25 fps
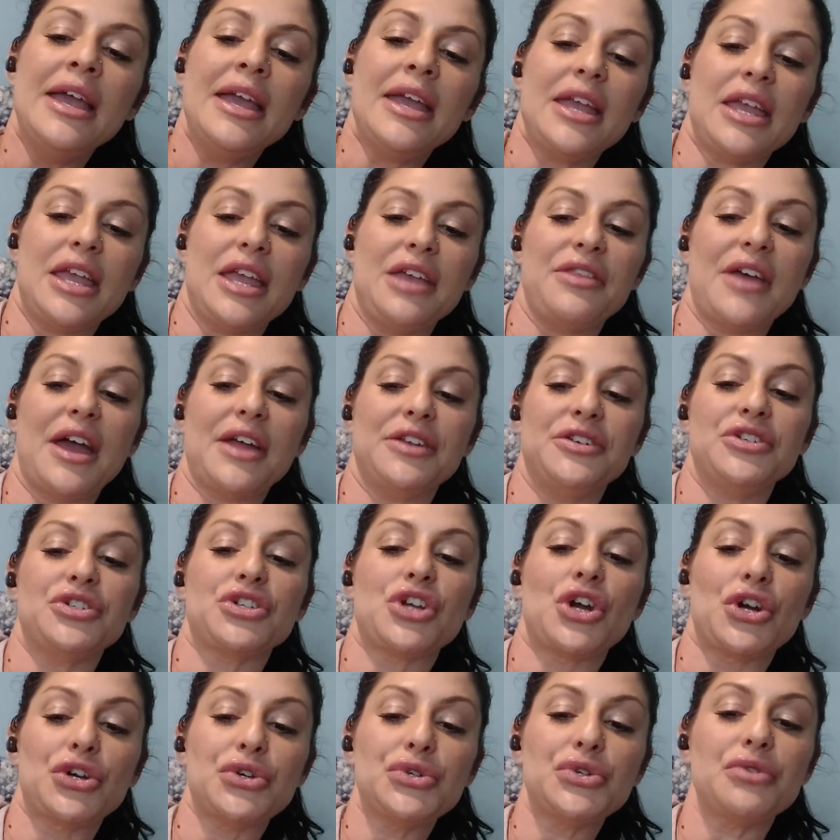He then
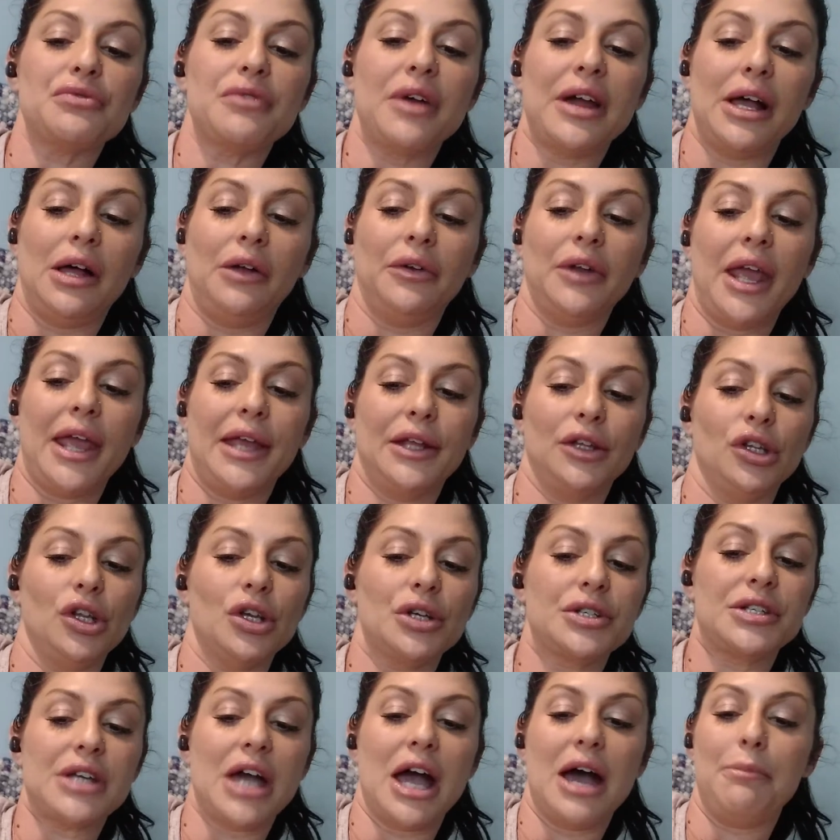turned around and
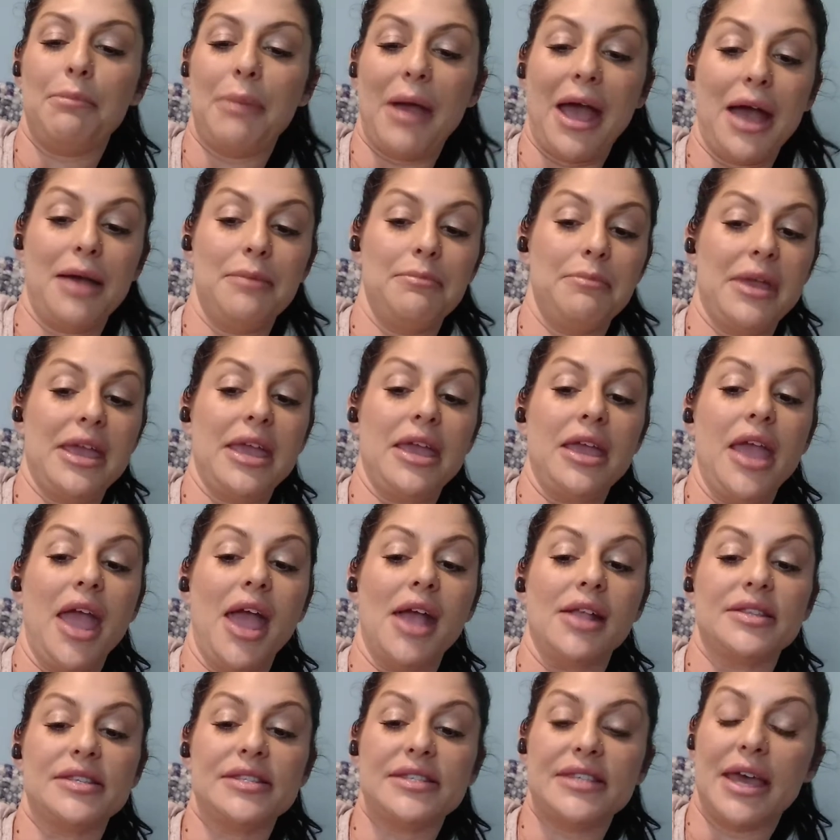looked up at me
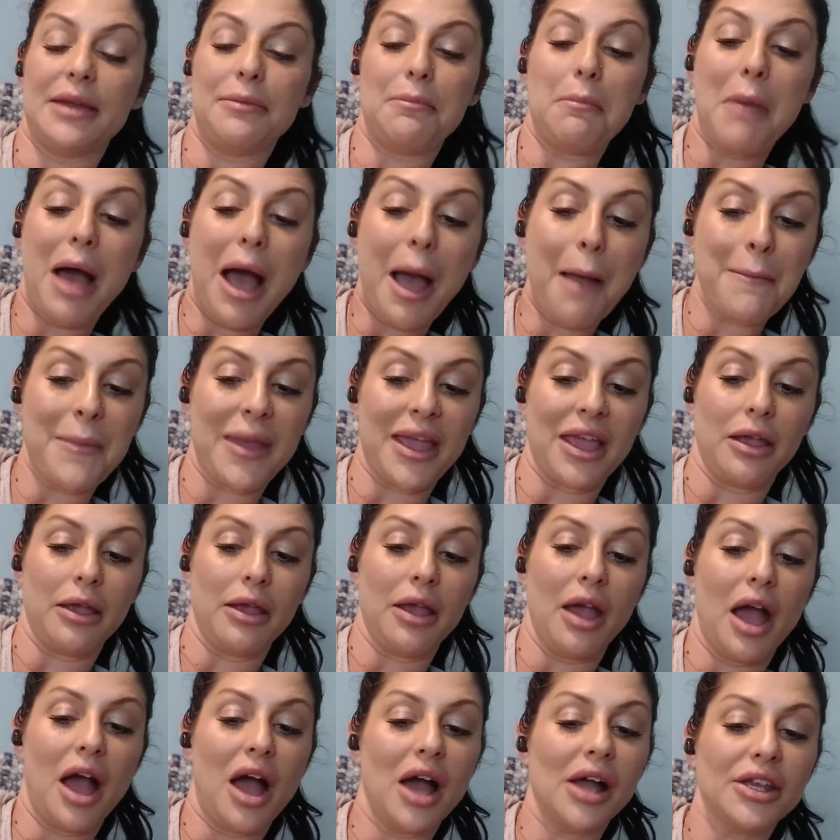and said, "Mommy,
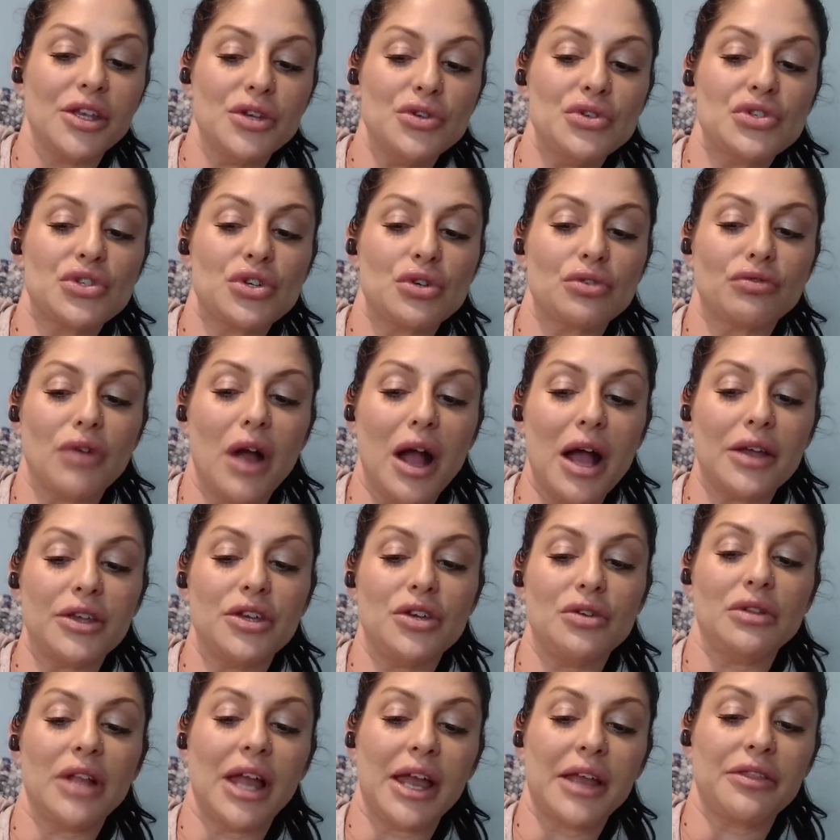I used to rock
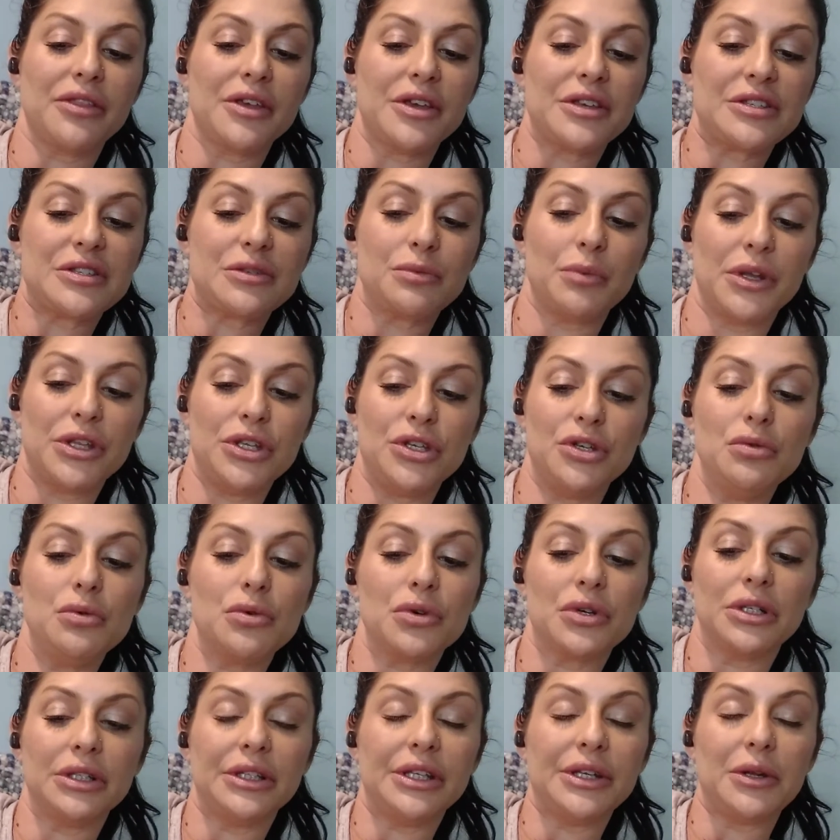you like this when you
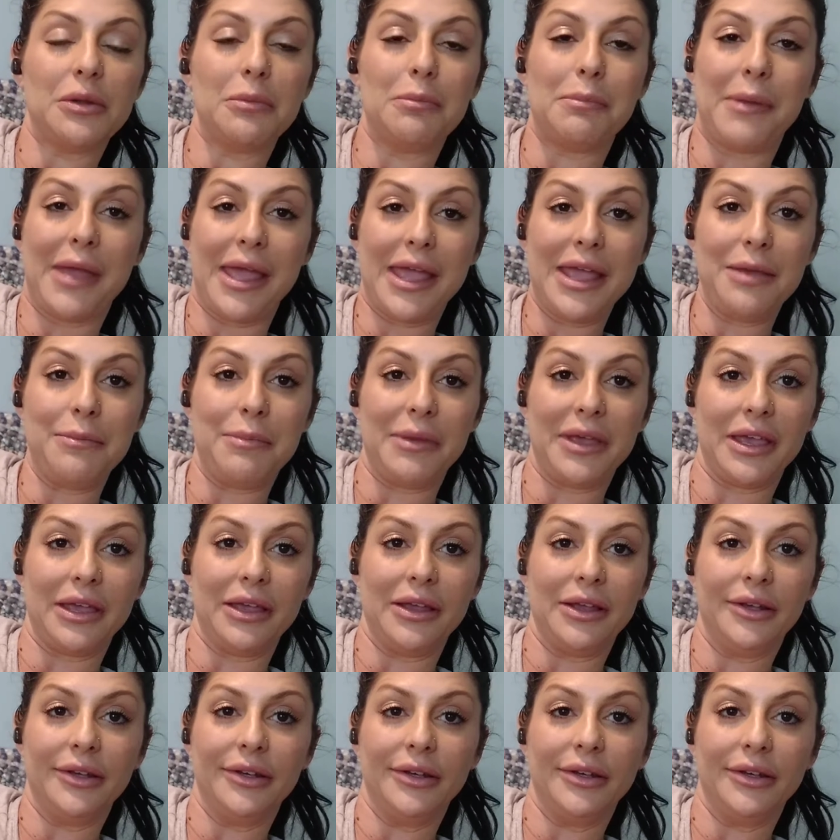were a little baby."